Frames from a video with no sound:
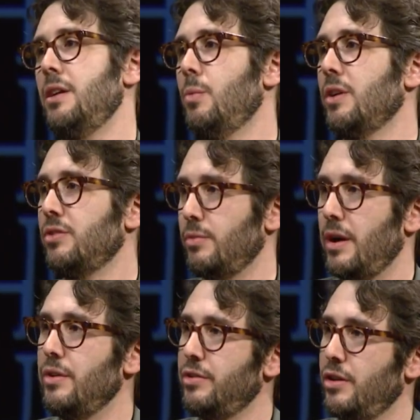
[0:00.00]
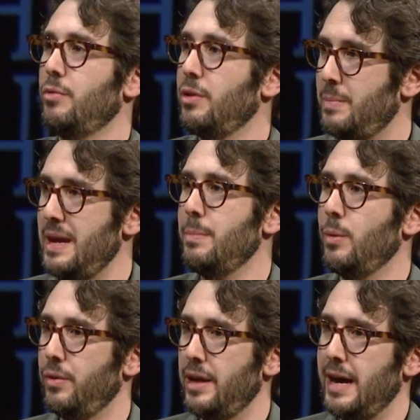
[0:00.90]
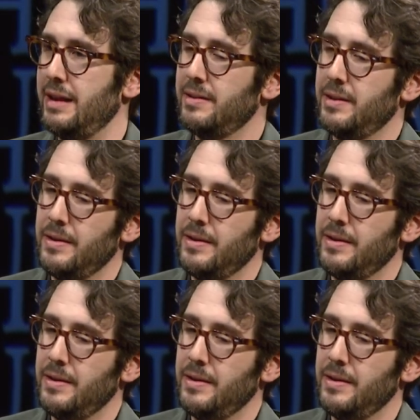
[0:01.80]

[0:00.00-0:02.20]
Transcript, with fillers: You want to surround yourself with people that